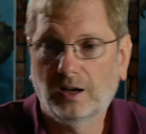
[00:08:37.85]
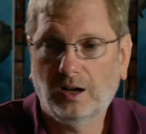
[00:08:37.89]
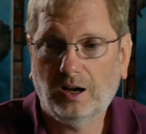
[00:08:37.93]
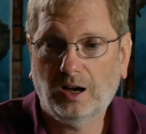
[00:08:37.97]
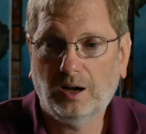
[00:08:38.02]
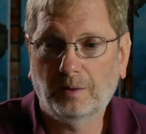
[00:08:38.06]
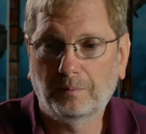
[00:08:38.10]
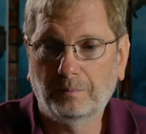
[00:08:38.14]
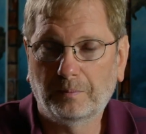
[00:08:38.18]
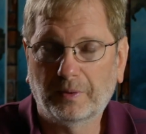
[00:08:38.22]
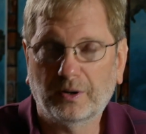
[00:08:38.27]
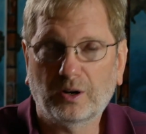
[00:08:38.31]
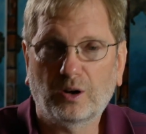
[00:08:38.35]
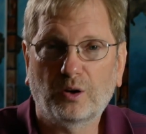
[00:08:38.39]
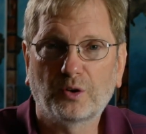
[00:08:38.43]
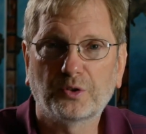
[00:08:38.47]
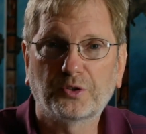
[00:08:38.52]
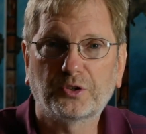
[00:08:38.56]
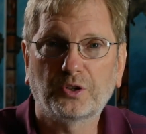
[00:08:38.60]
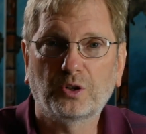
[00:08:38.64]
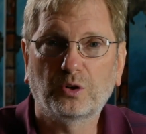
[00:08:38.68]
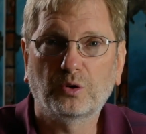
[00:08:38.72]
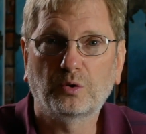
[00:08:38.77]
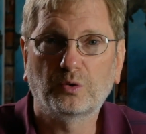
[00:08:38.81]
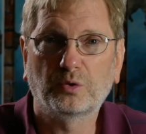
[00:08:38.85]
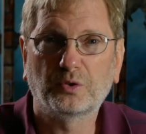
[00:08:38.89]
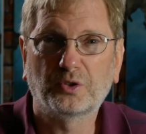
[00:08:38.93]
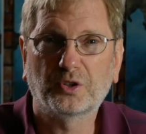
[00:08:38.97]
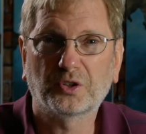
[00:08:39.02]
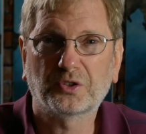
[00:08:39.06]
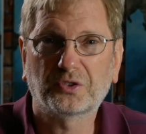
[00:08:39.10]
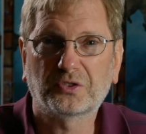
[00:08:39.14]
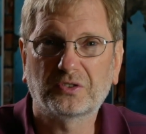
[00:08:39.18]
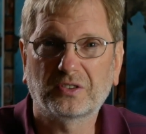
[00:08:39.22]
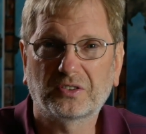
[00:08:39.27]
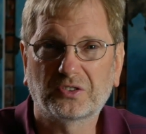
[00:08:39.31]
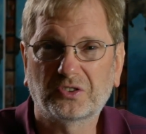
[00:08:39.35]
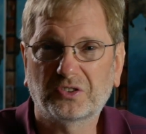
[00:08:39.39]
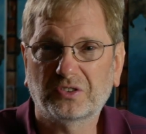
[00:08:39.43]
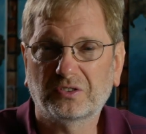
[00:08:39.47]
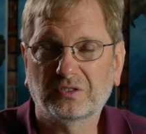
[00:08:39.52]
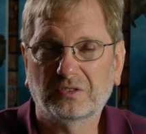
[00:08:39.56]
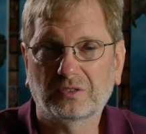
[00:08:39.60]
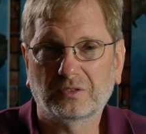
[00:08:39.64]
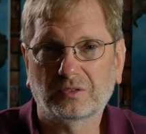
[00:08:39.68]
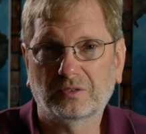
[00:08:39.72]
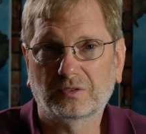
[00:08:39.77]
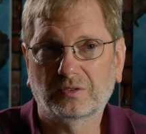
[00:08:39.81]
but also just this
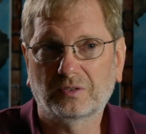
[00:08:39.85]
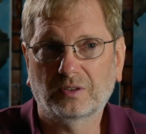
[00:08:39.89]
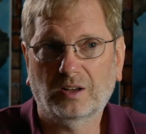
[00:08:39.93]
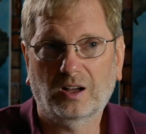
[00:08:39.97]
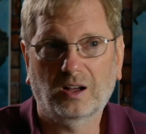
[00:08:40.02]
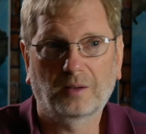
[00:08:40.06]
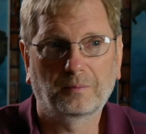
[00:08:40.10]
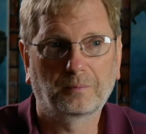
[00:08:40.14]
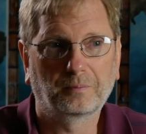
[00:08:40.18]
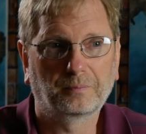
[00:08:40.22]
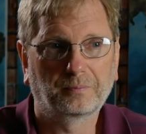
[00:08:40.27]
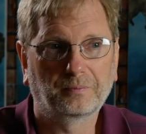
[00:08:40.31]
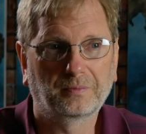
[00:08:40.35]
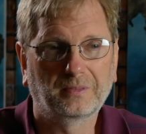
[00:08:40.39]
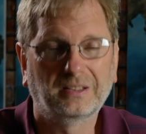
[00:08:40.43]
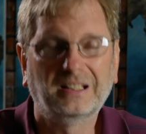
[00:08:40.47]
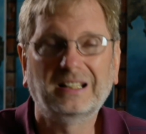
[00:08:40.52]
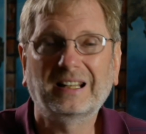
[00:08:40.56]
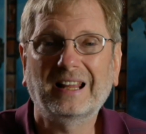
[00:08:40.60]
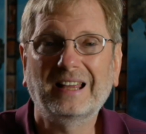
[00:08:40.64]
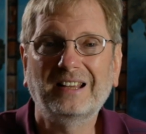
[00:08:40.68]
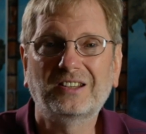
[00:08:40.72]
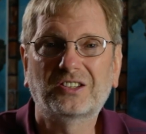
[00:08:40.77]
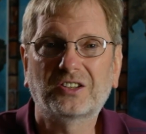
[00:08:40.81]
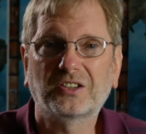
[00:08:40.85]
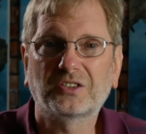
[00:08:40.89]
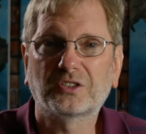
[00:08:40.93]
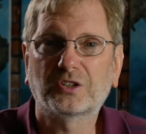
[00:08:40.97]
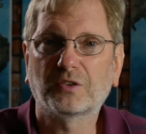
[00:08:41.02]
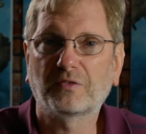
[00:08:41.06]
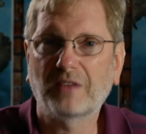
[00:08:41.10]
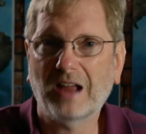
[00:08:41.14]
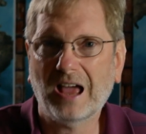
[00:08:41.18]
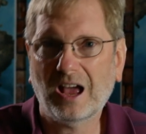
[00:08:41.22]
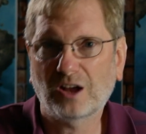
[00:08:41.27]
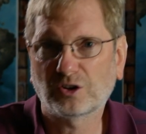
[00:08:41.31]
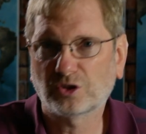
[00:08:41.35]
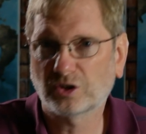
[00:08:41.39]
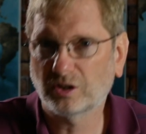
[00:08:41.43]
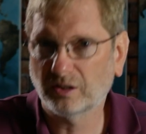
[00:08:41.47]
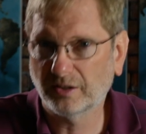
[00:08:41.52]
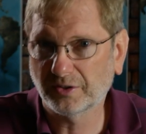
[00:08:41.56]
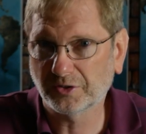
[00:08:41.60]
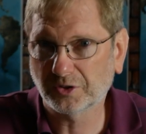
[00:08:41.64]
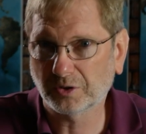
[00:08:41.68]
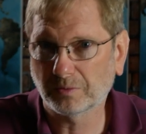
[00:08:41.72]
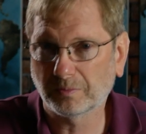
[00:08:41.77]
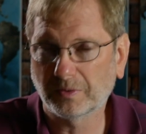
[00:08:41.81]
delayed sense of
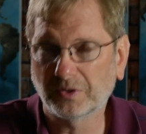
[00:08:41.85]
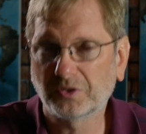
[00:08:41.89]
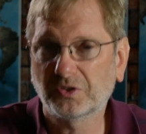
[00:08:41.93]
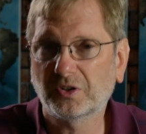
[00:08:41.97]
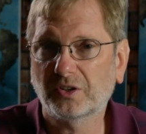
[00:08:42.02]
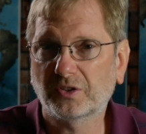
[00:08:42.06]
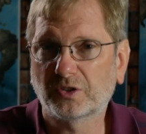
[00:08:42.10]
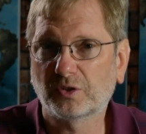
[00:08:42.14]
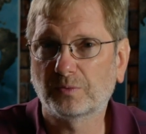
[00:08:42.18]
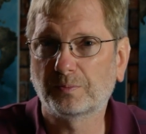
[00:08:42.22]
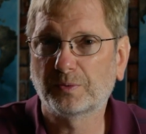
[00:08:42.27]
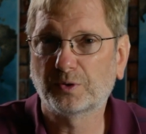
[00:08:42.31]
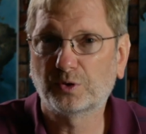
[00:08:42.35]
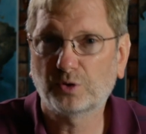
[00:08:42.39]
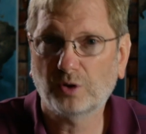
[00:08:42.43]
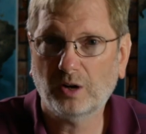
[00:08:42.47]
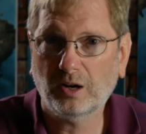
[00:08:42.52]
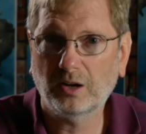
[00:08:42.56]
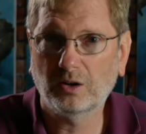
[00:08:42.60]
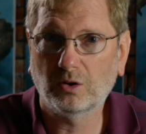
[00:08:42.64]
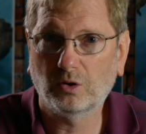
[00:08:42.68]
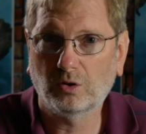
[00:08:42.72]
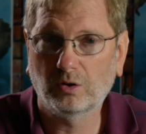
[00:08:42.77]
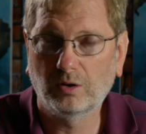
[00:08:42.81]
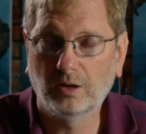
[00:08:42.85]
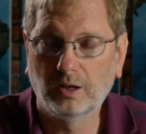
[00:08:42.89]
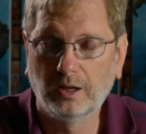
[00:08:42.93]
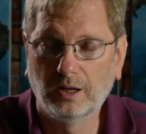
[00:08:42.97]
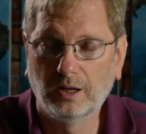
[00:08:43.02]
nationalism and sense of betrayal